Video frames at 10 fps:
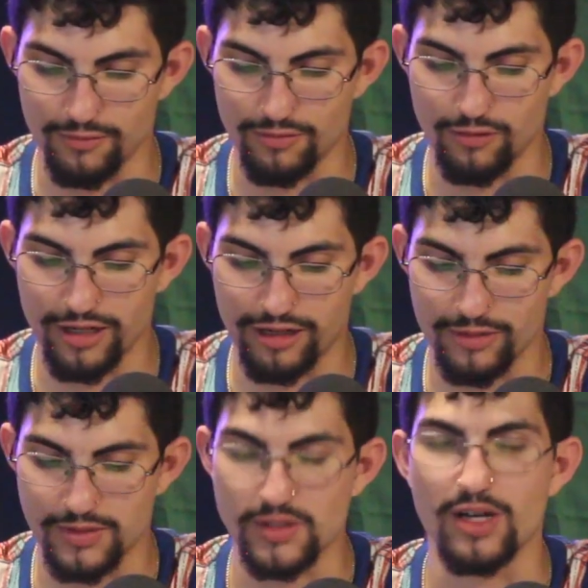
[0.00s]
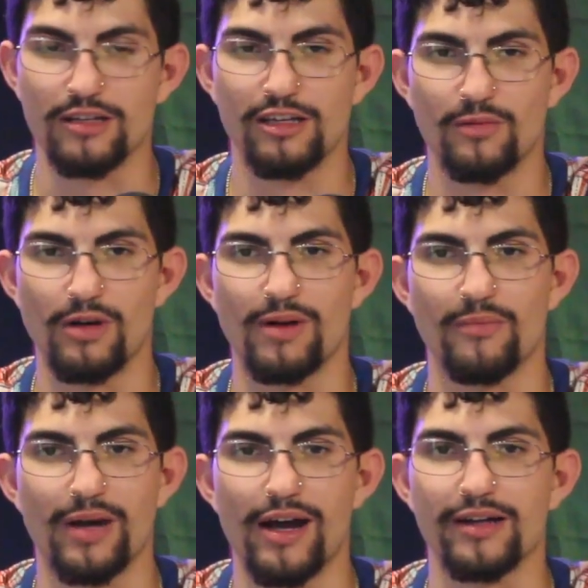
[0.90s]
When it comes to talking about my
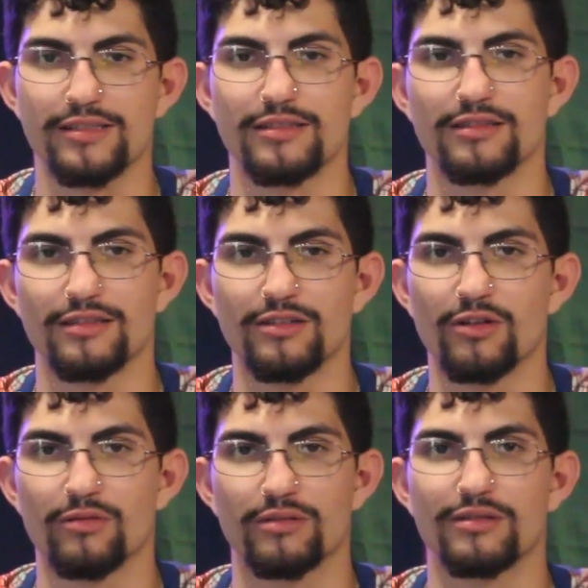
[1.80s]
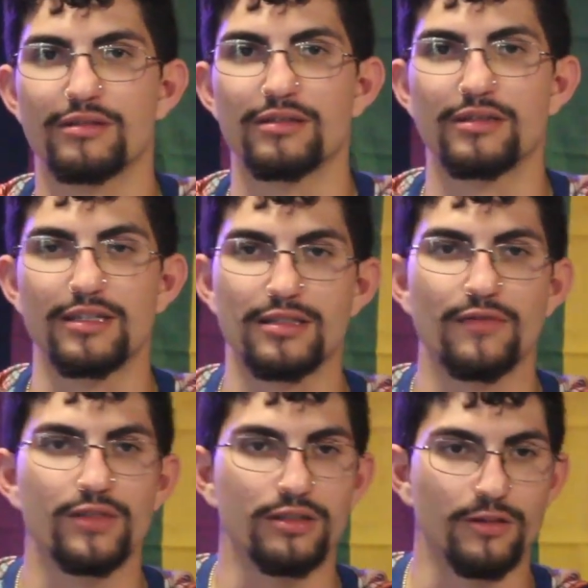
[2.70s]
past, and you know the things
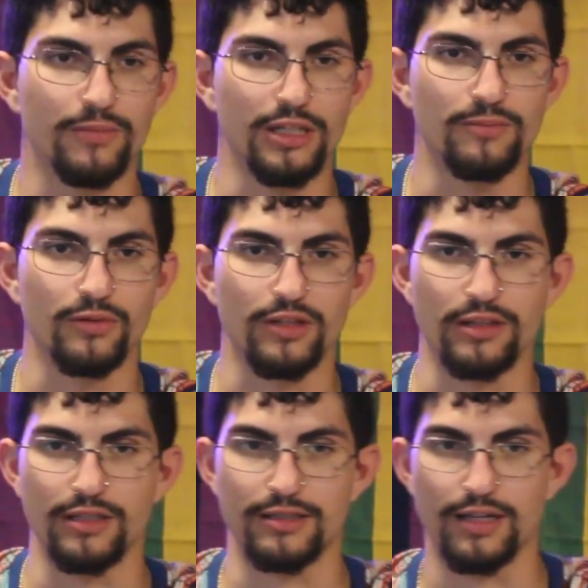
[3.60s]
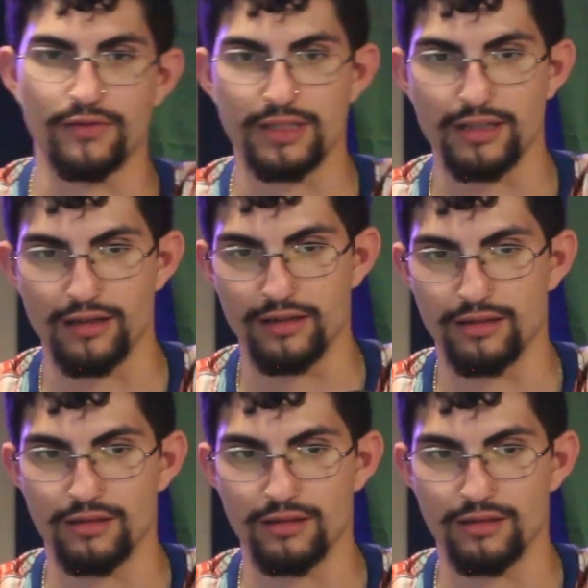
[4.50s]
I've done to people, the things I've said,